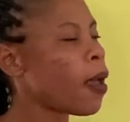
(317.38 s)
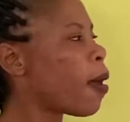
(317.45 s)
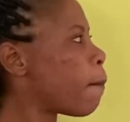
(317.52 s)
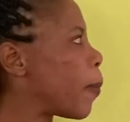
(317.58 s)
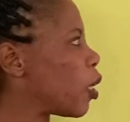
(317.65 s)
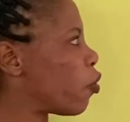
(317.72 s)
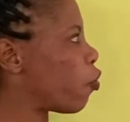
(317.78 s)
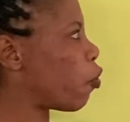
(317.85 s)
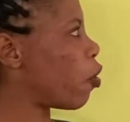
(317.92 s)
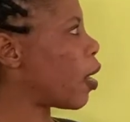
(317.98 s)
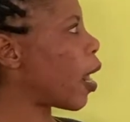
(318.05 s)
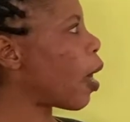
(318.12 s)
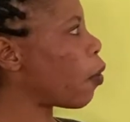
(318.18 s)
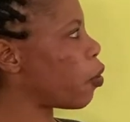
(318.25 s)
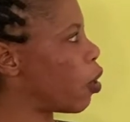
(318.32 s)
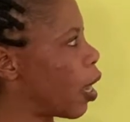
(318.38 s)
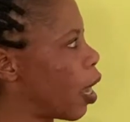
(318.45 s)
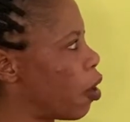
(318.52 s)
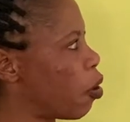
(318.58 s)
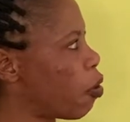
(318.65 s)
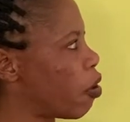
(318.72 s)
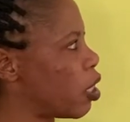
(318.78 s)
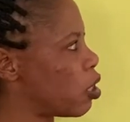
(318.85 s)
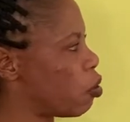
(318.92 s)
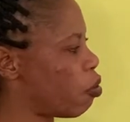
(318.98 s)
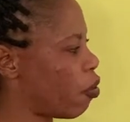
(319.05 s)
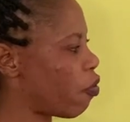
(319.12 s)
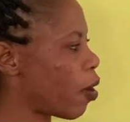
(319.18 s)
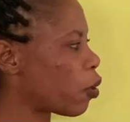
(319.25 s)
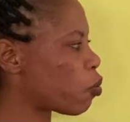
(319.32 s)
But for now, you can always
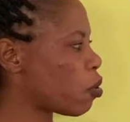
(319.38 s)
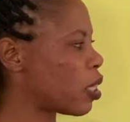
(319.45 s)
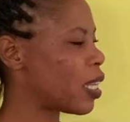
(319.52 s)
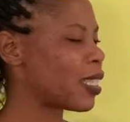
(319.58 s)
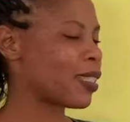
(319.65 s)
refer to this